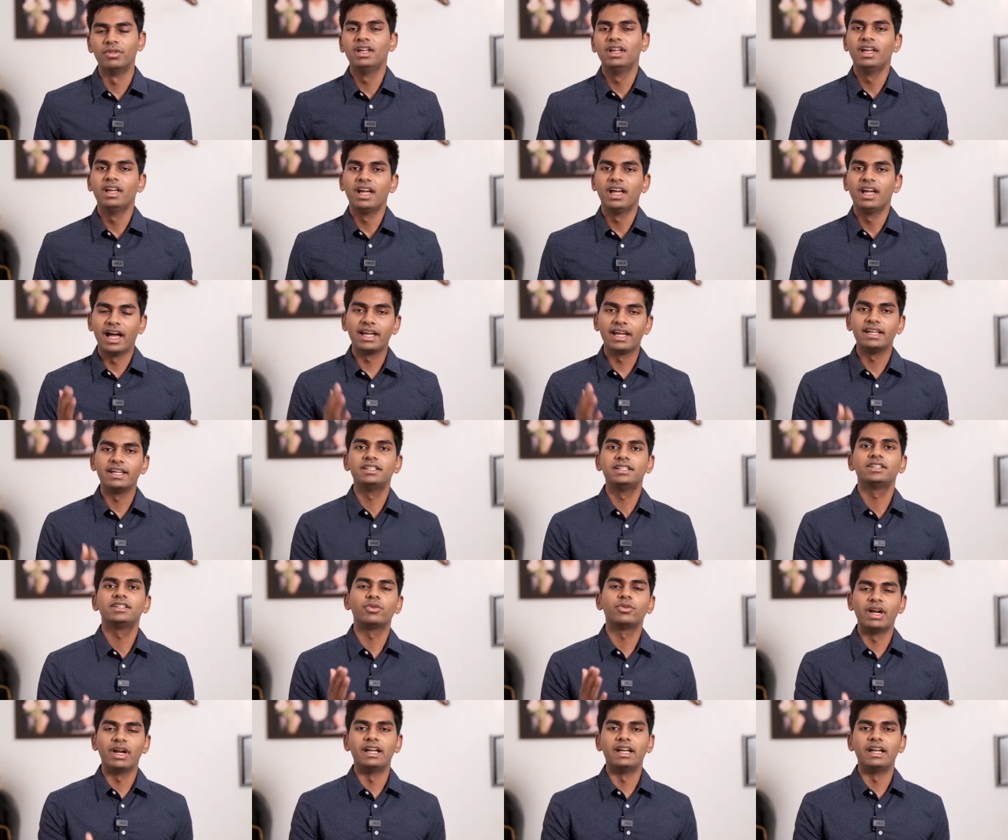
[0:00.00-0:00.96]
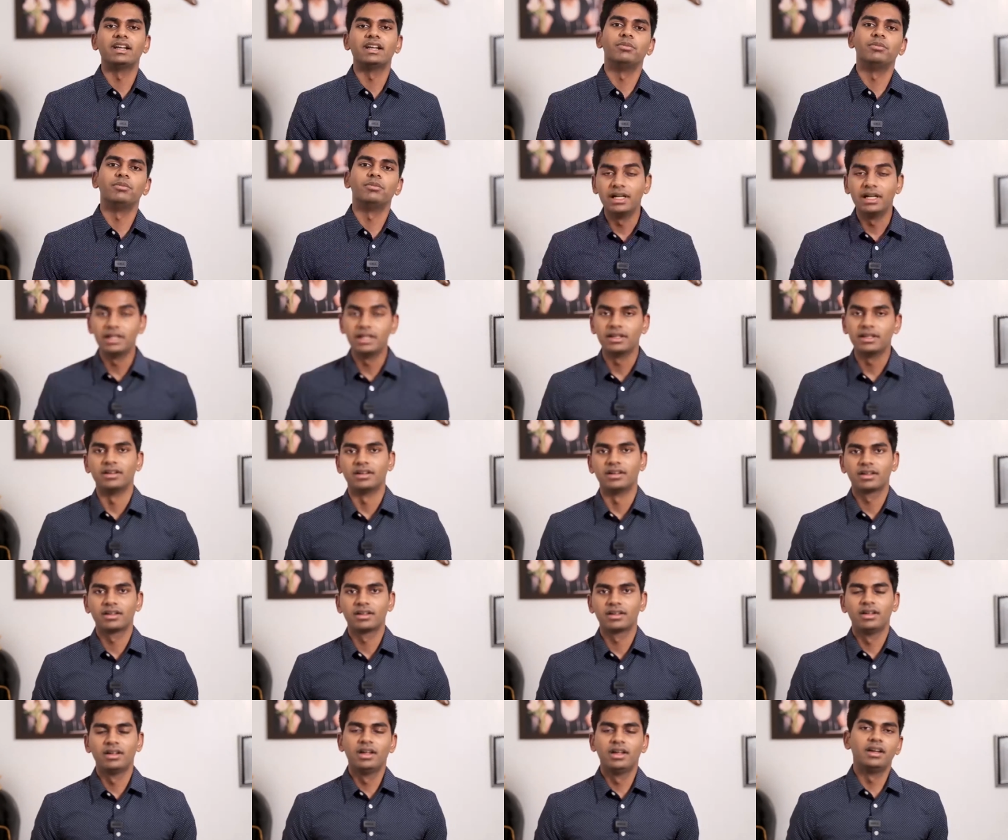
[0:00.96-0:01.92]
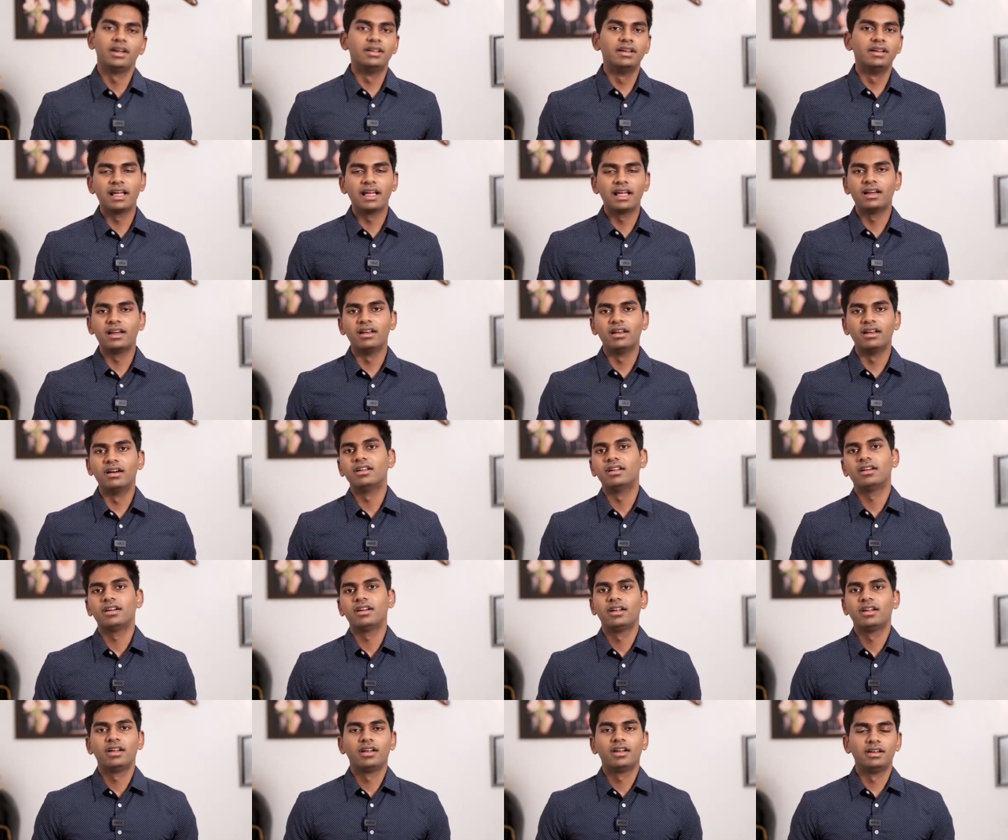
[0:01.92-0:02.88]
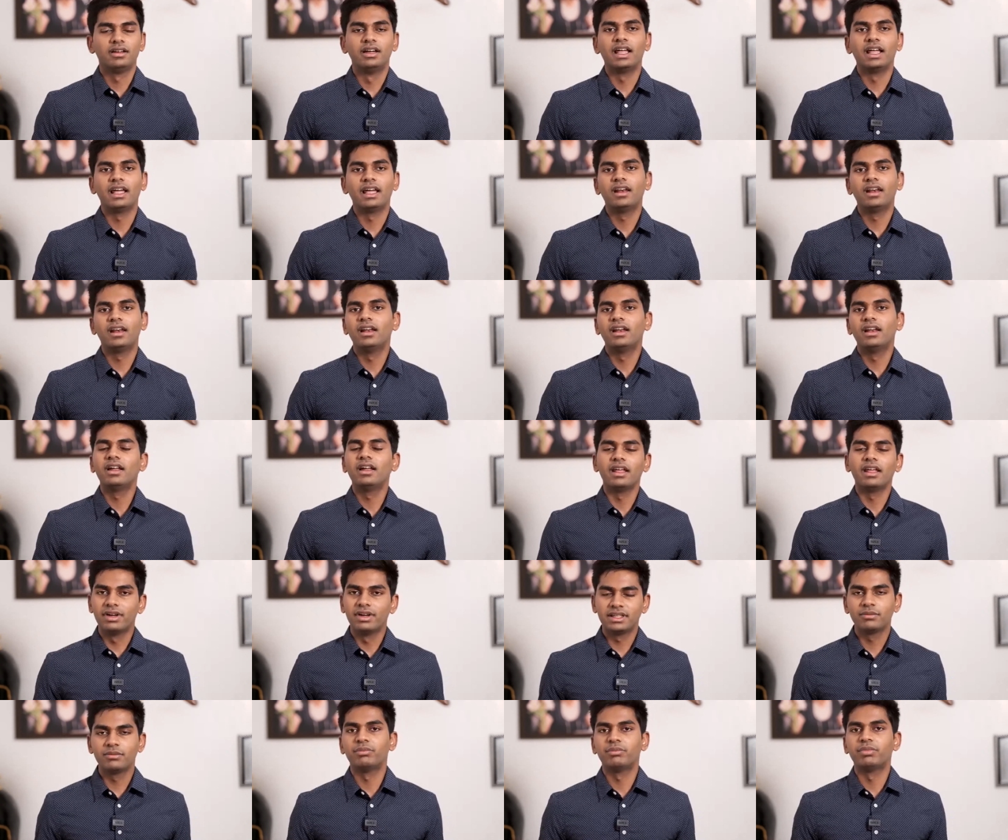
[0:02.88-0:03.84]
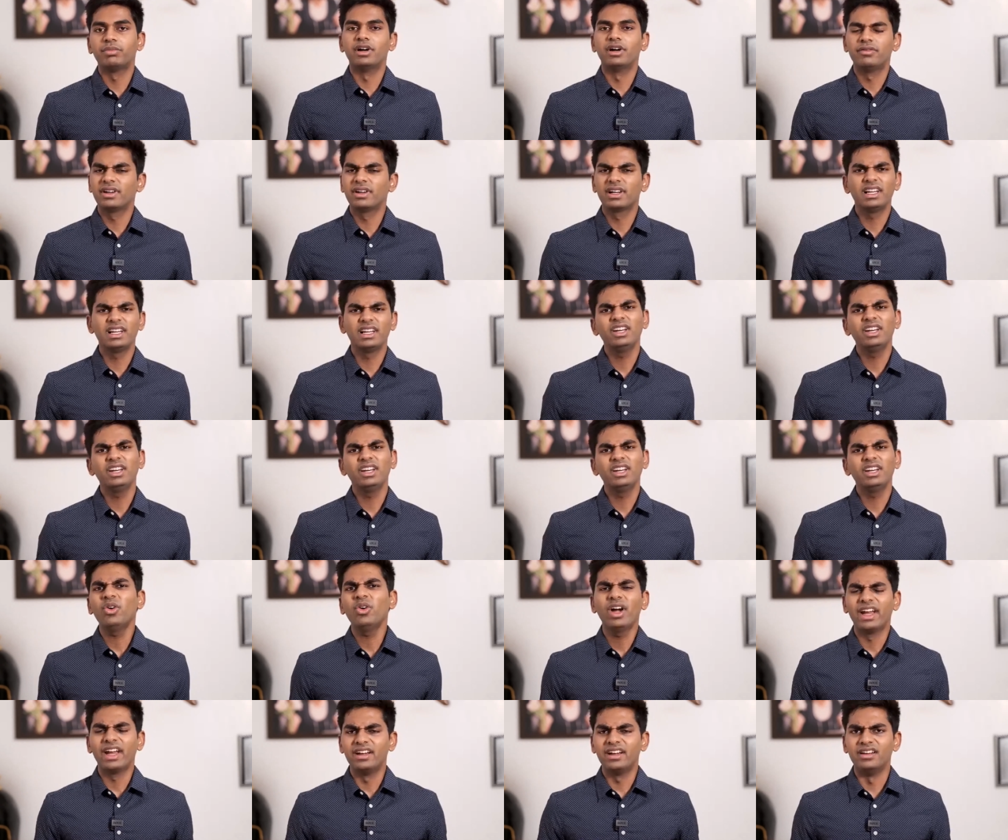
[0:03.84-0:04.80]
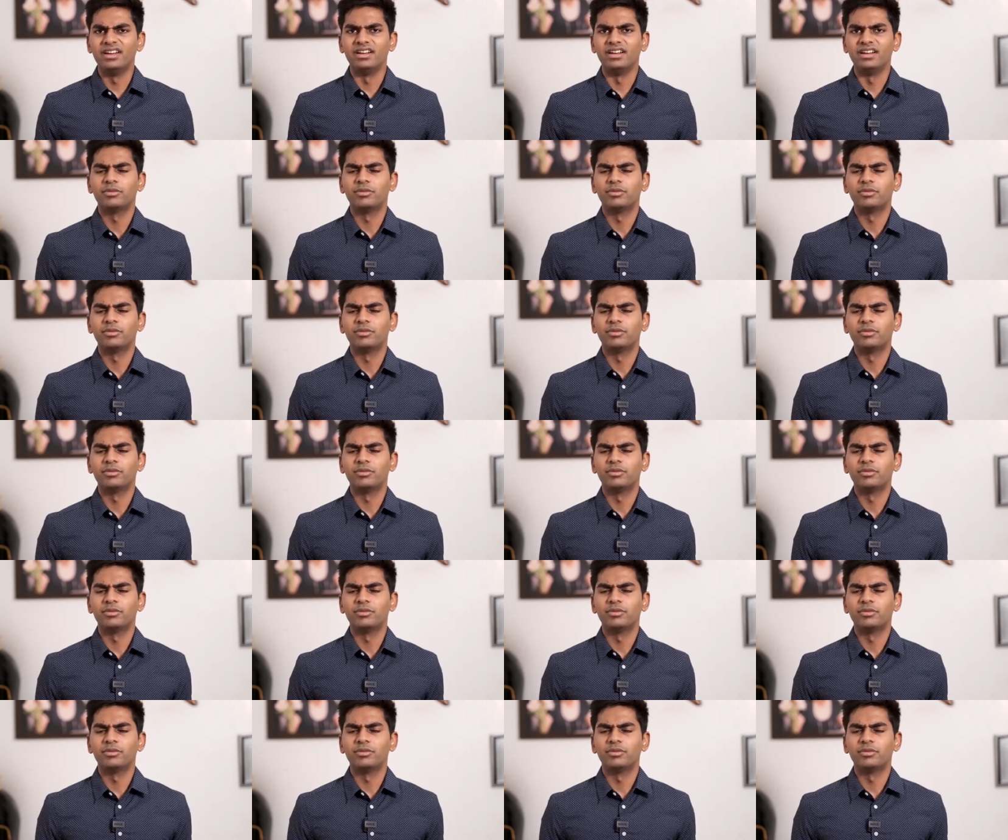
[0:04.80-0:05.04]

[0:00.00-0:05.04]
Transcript: I just went and built it. Did I learn? Did I learn everything perfectly? No, I didn't.